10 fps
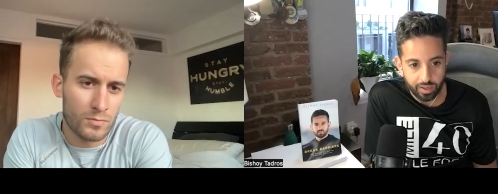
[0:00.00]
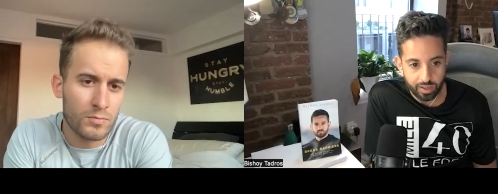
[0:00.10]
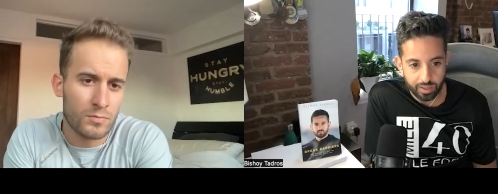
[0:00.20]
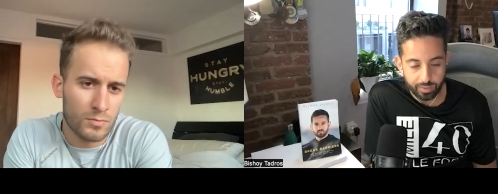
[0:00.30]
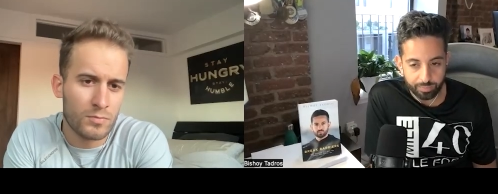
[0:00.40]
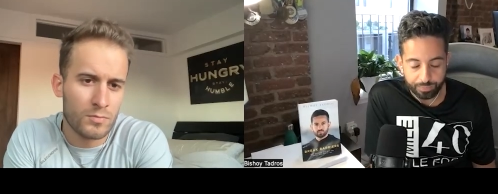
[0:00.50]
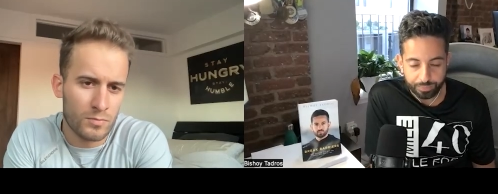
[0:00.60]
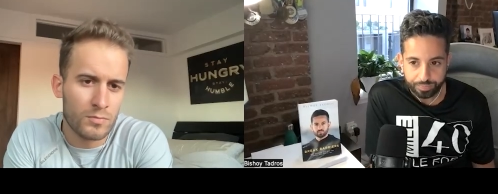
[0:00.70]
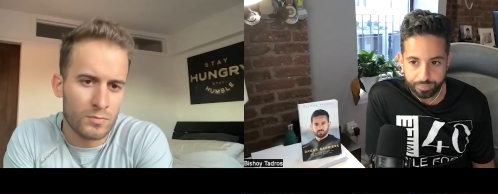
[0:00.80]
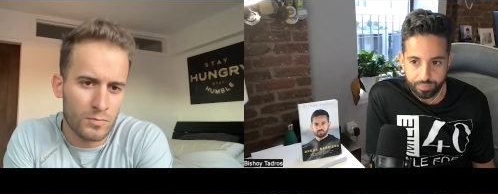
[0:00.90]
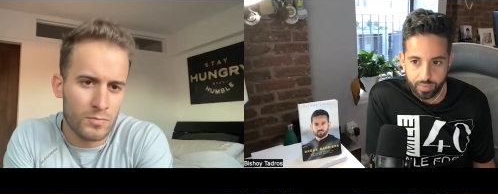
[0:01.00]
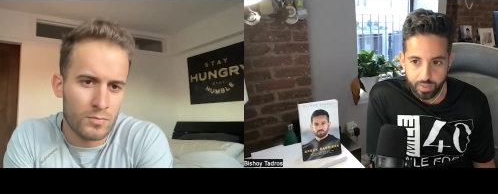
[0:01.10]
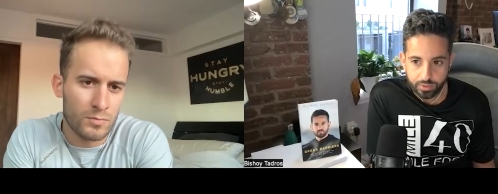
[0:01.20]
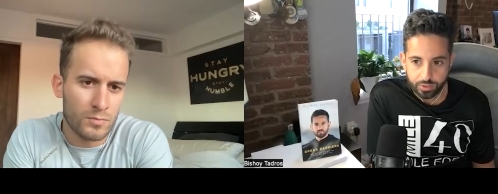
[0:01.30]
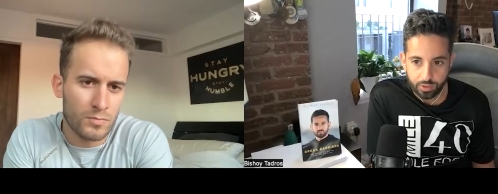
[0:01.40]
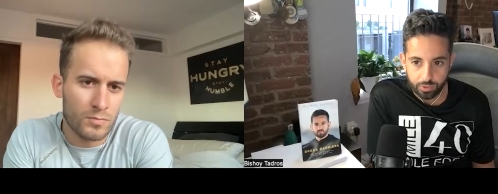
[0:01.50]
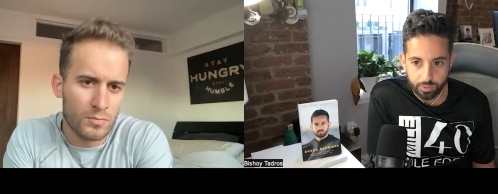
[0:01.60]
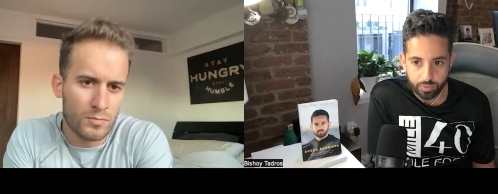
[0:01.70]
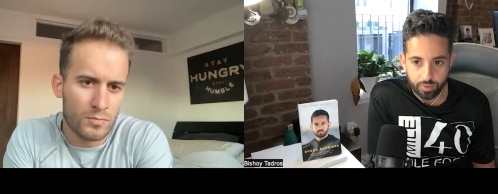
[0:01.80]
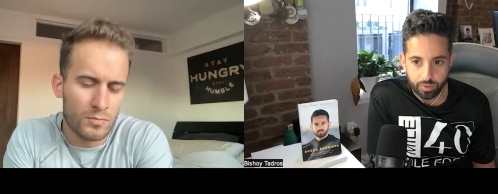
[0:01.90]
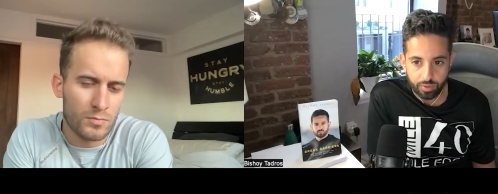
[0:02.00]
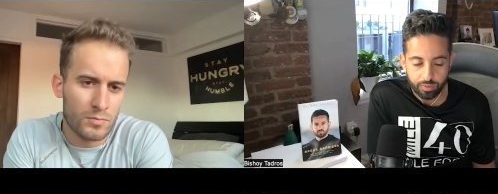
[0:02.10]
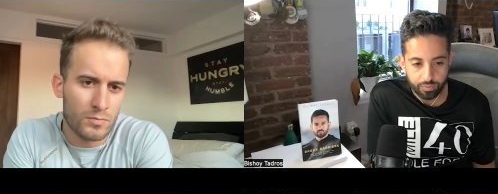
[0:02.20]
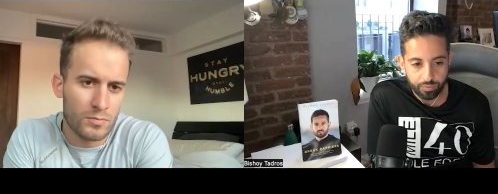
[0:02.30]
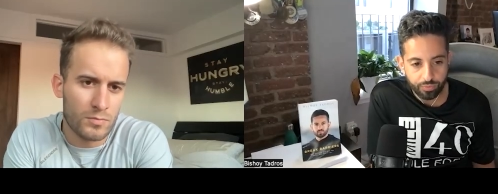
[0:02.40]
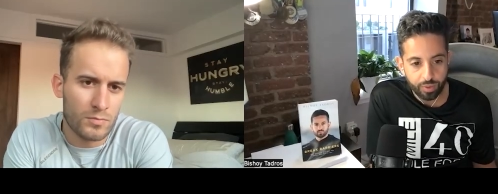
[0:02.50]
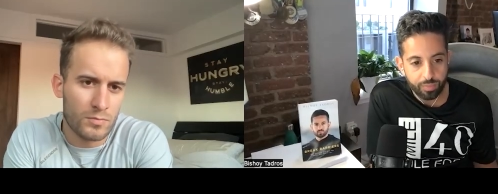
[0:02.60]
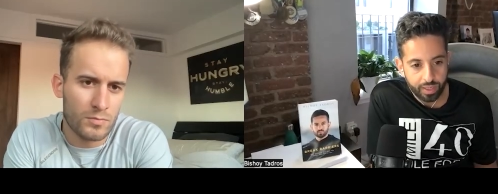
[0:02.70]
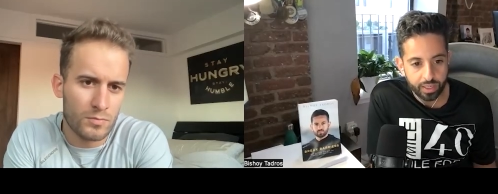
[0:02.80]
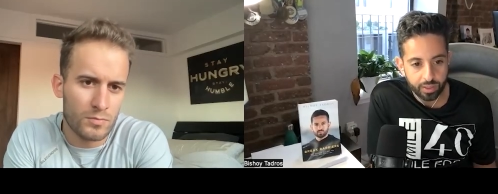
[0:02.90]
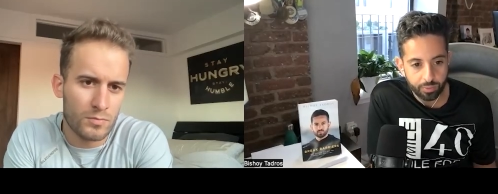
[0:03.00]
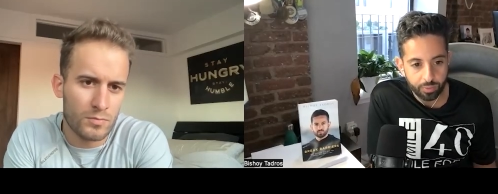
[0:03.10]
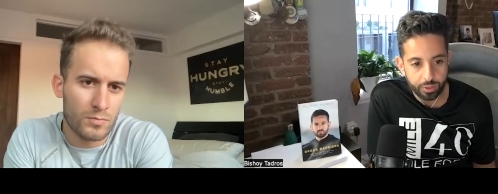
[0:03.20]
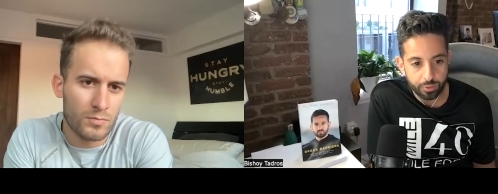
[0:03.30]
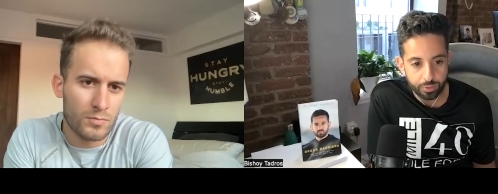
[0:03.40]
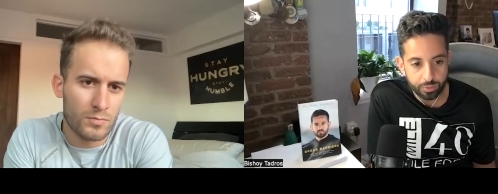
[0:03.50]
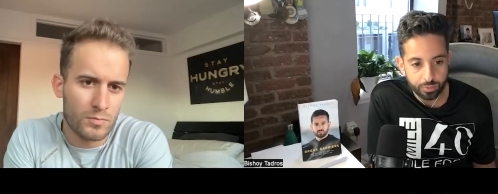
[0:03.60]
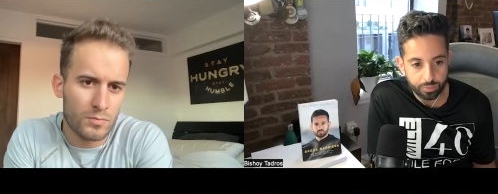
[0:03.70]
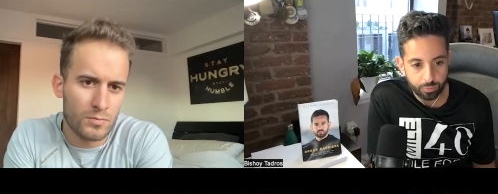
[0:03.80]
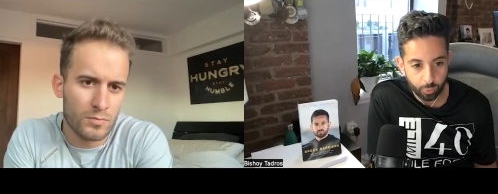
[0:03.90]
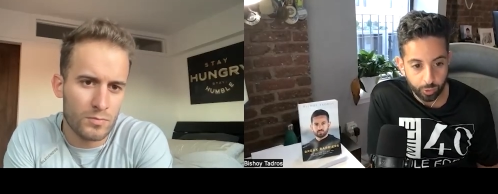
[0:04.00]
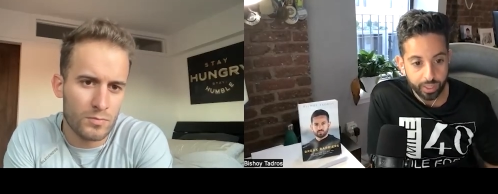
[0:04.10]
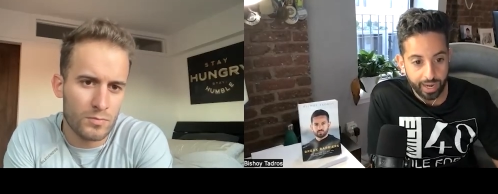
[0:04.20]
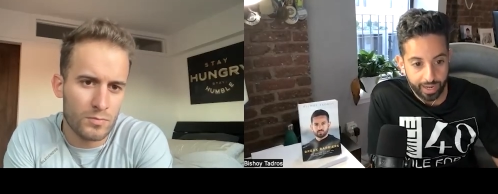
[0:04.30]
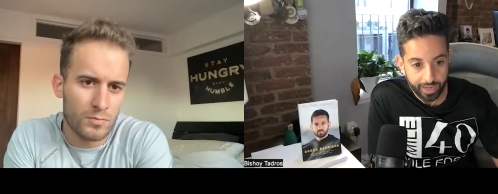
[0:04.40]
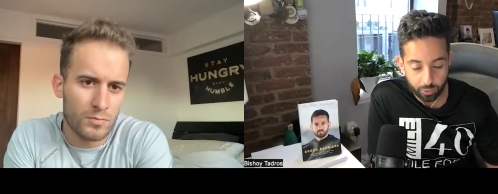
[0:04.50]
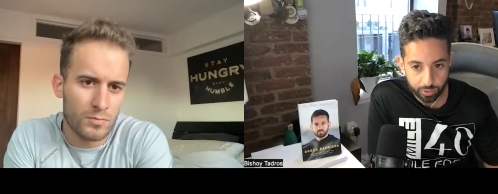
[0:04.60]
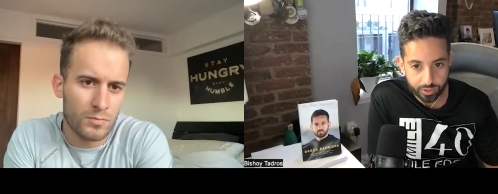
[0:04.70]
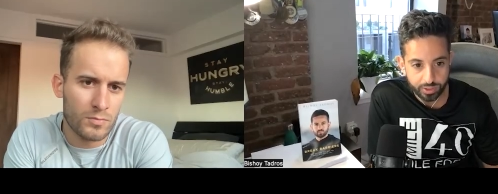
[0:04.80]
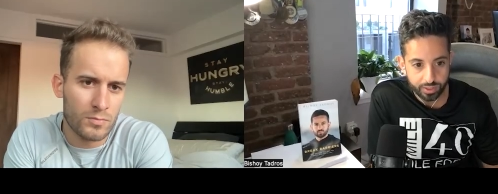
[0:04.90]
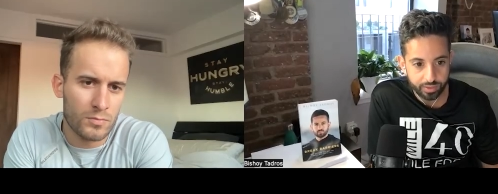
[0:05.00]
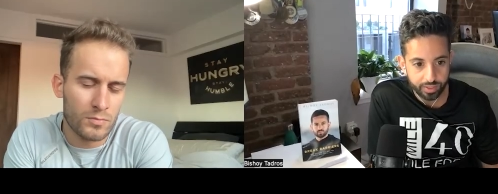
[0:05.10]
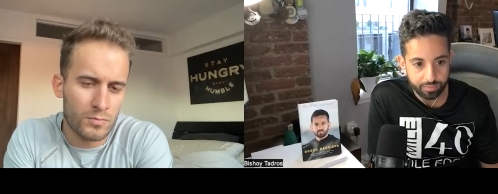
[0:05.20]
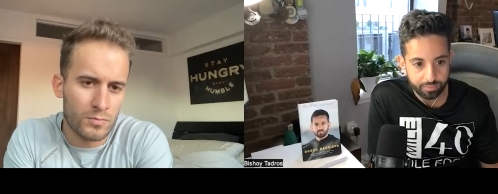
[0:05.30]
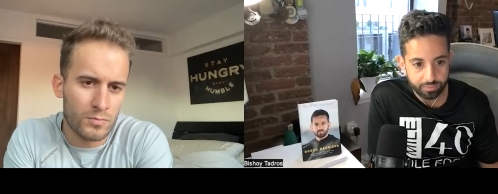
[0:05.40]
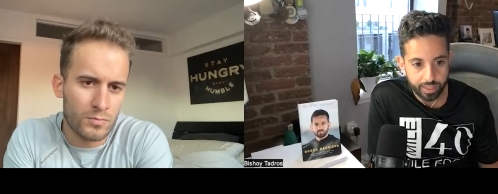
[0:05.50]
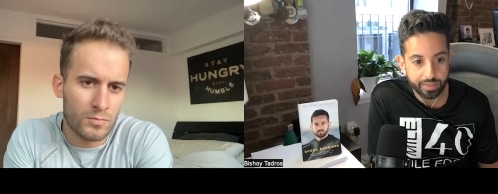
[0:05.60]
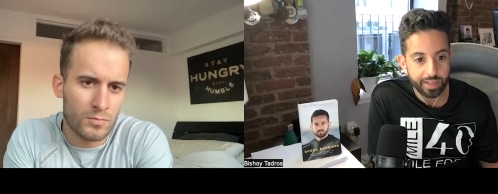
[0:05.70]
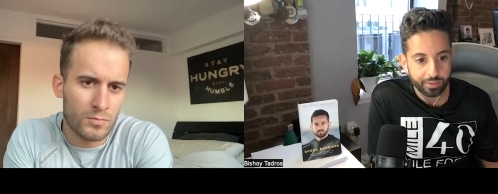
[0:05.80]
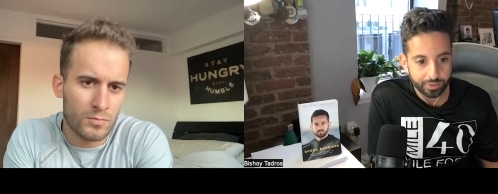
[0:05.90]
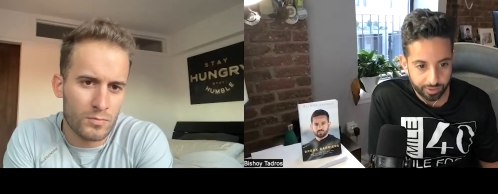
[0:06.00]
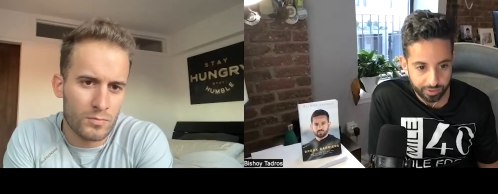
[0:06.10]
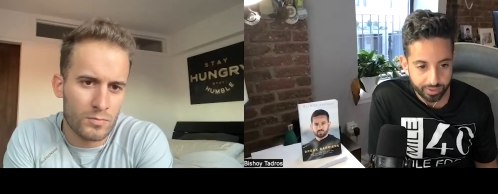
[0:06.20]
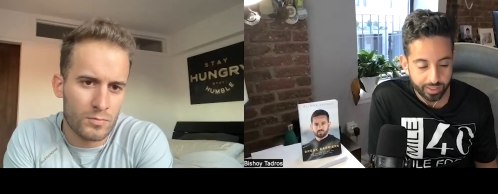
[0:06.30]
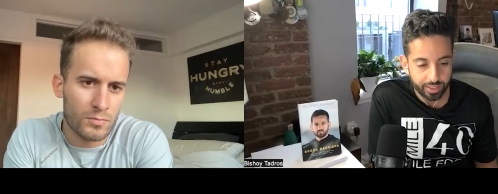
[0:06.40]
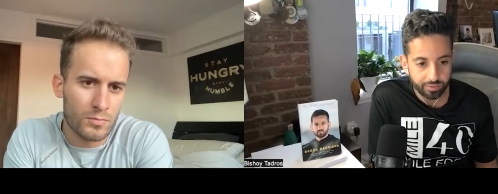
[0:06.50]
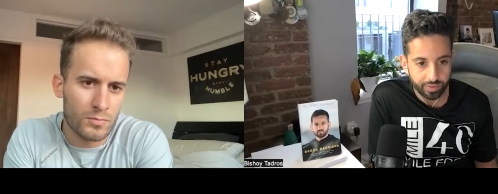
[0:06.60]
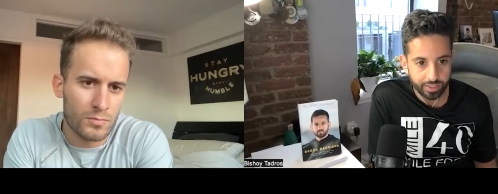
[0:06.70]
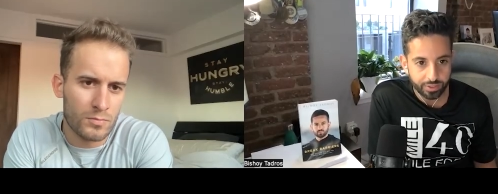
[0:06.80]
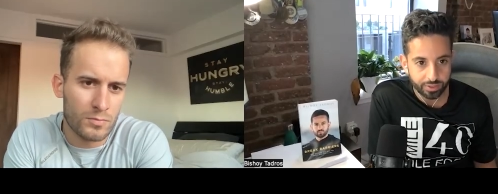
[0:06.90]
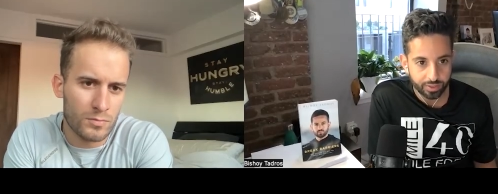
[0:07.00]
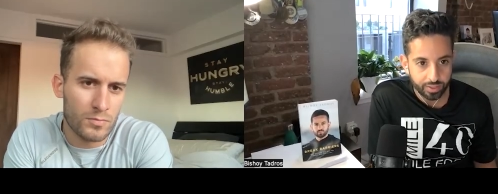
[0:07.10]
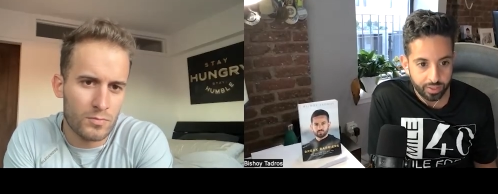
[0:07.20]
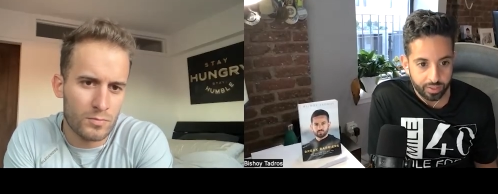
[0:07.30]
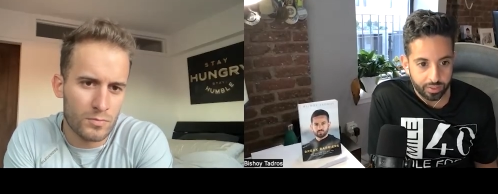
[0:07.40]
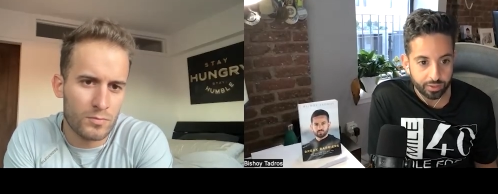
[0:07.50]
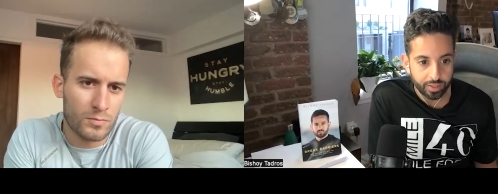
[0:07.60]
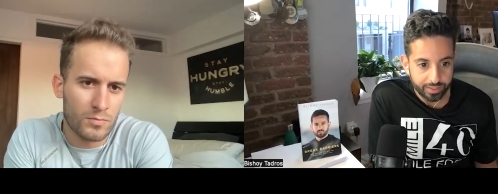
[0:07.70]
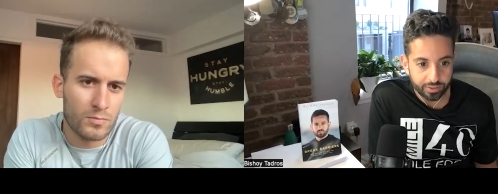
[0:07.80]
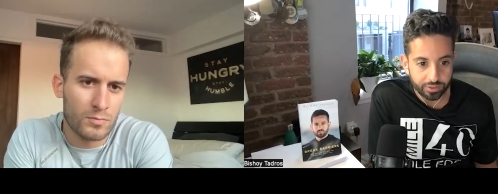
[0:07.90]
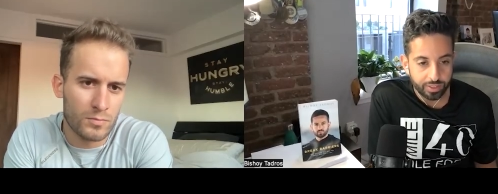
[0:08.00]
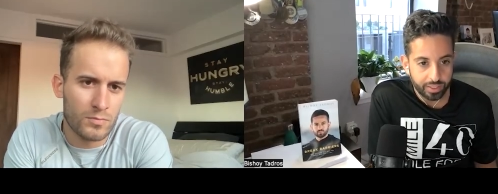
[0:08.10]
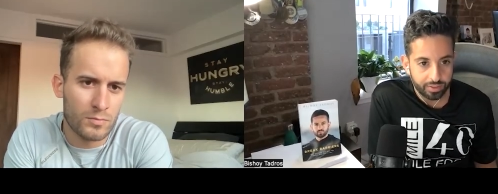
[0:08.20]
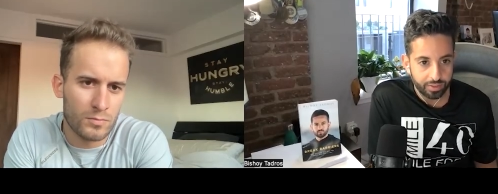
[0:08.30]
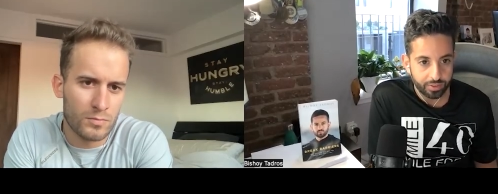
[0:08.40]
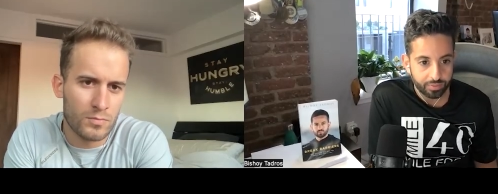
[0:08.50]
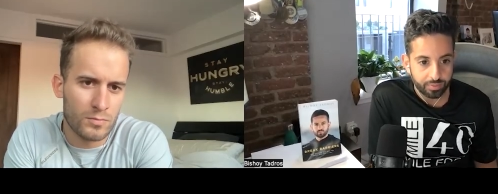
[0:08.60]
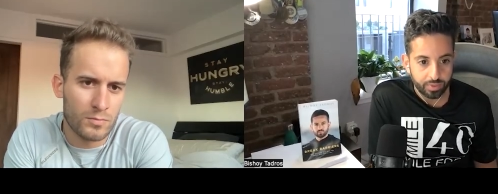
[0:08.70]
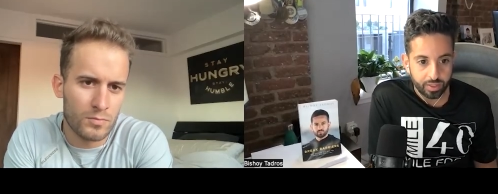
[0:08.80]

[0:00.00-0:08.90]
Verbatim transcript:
Speaker 1: Um, so from there, when you were at Orange Theory, and now you started to kind of find your your legs underneath you.